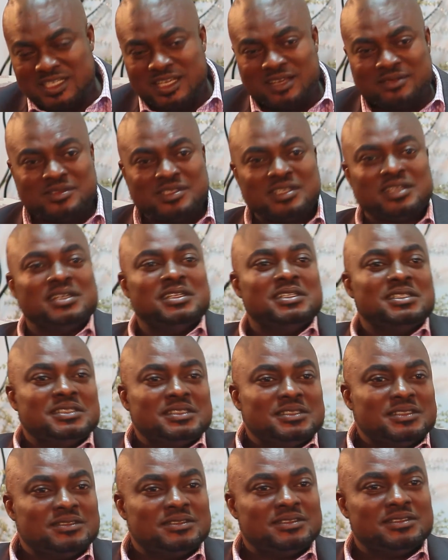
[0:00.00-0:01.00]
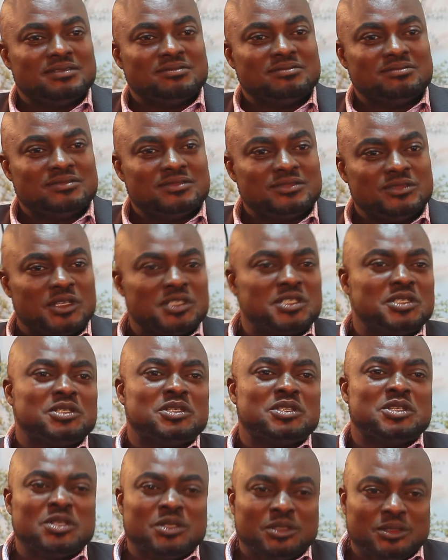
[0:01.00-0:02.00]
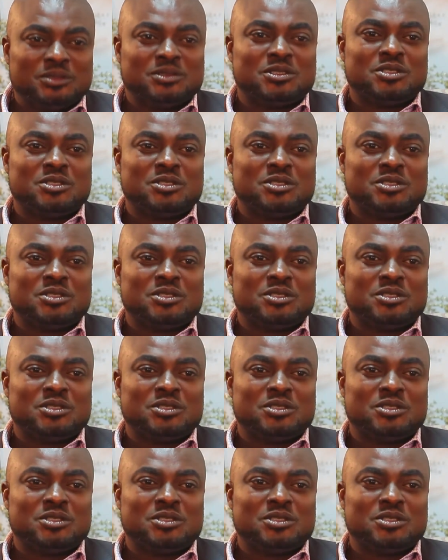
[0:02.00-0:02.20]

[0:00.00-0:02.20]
terms I, what you do